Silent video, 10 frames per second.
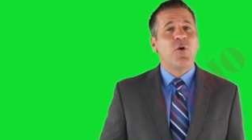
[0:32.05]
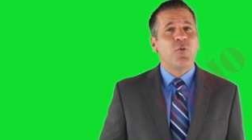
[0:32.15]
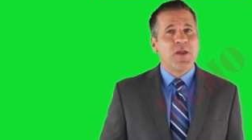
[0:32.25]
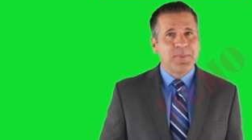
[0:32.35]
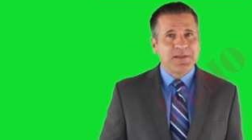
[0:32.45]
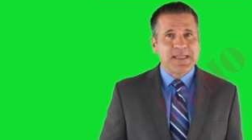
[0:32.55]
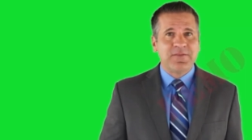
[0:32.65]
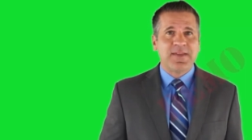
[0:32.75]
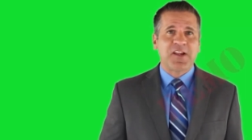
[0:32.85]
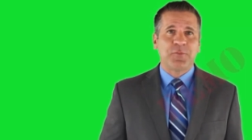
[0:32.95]
we
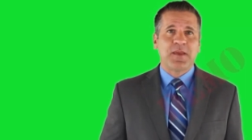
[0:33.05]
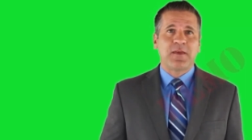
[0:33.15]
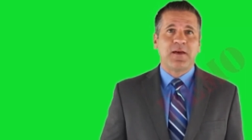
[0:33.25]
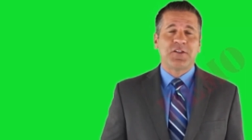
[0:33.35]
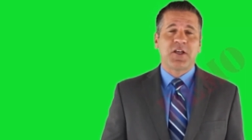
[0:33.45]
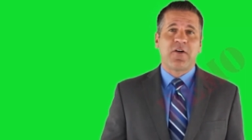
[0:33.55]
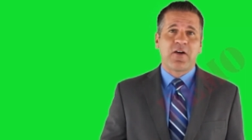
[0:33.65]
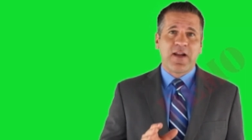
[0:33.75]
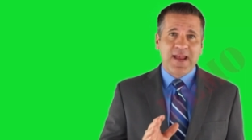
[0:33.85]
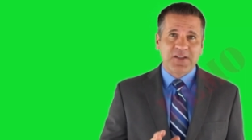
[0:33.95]
believe that's because of
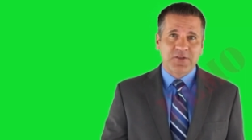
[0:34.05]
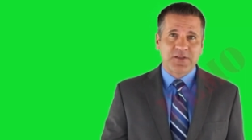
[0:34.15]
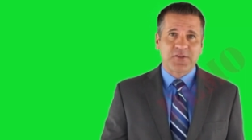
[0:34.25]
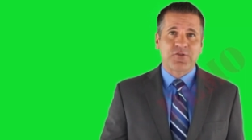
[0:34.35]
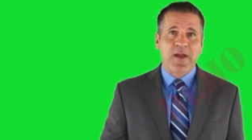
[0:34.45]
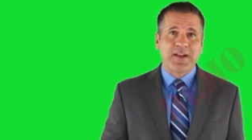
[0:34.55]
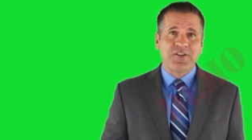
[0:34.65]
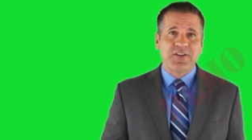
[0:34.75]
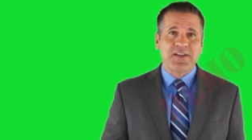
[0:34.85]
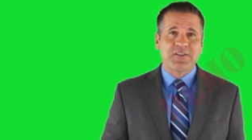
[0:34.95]
our excellent
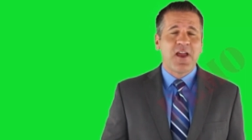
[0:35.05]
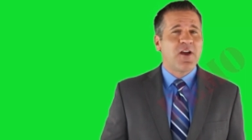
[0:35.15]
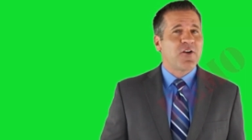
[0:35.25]
strategies,